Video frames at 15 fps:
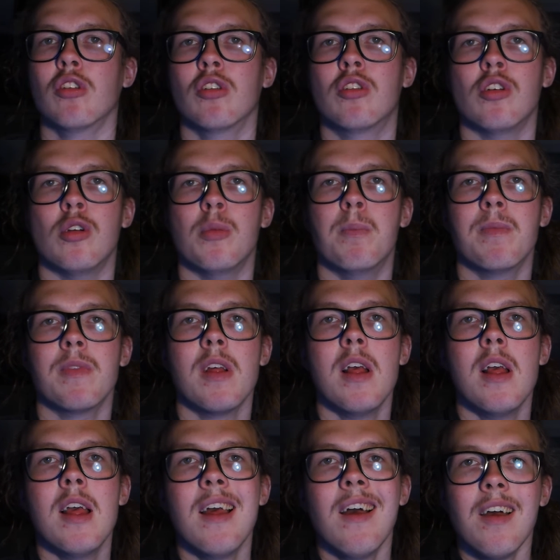you to
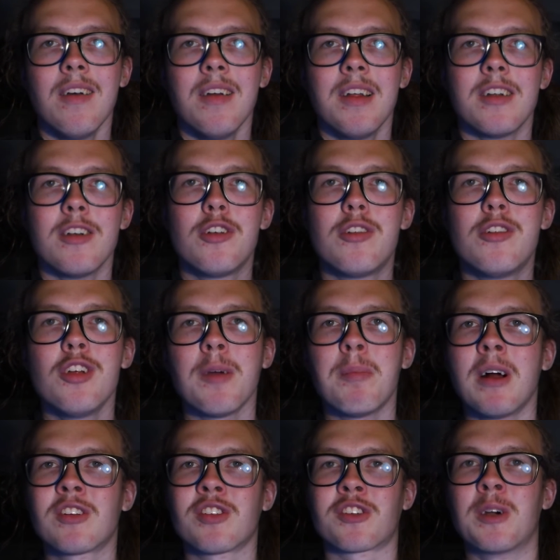do a
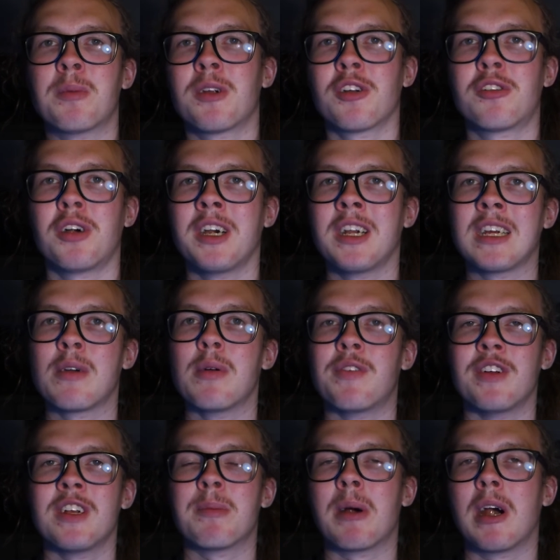bunch of crypto trading
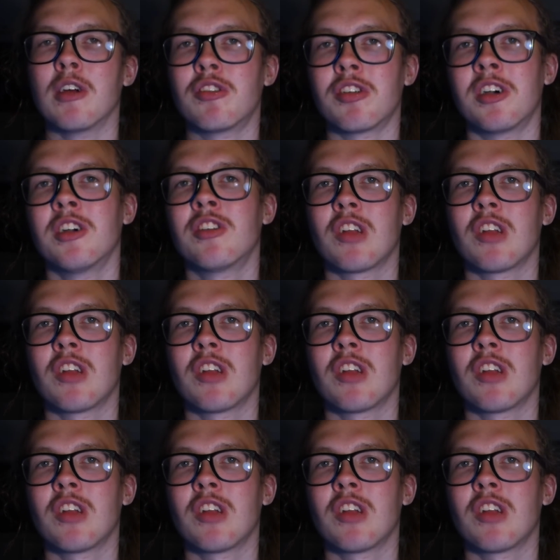within the browser.